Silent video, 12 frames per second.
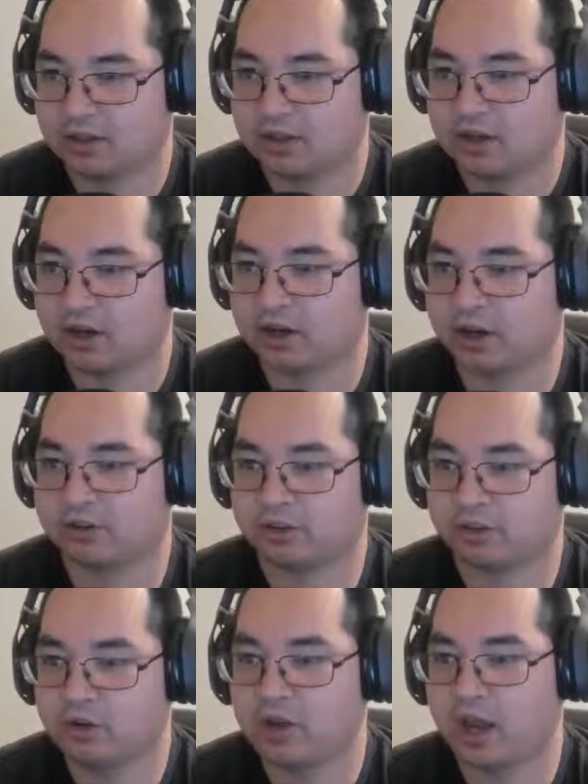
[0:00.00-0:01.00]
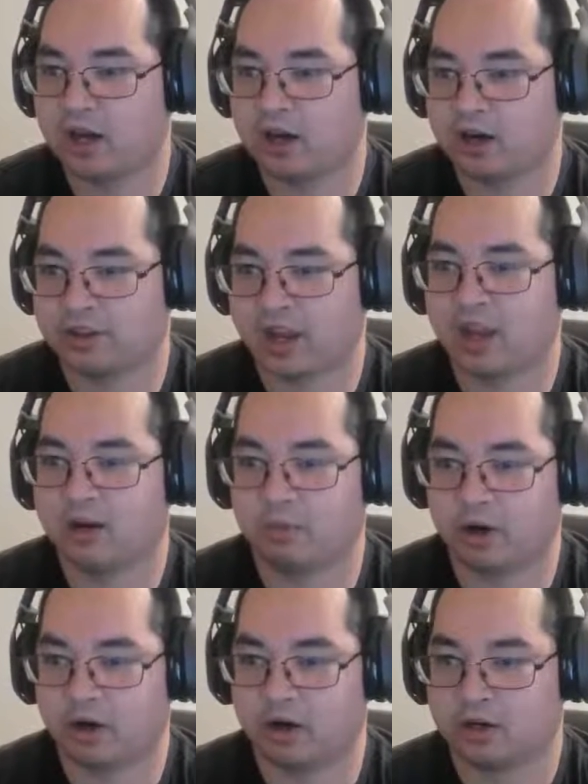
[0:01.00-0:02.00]
Okay, so you had Aerith, I had
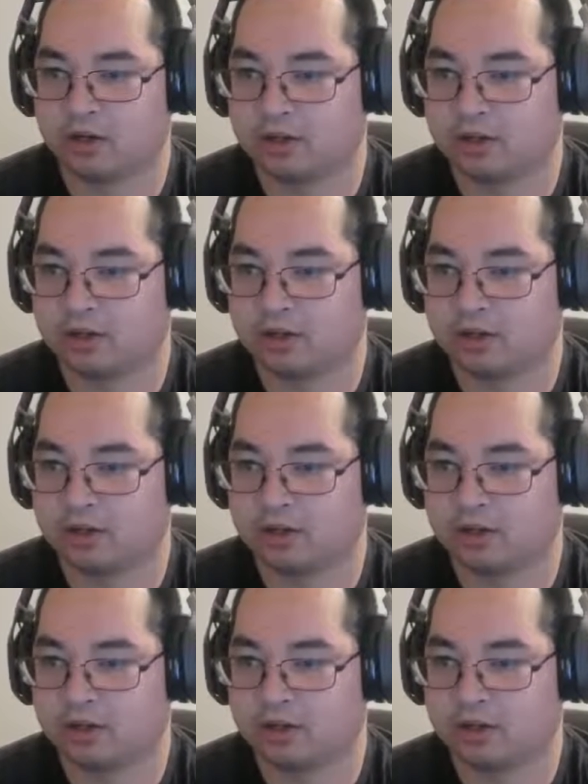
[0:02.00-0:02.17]
Barrett.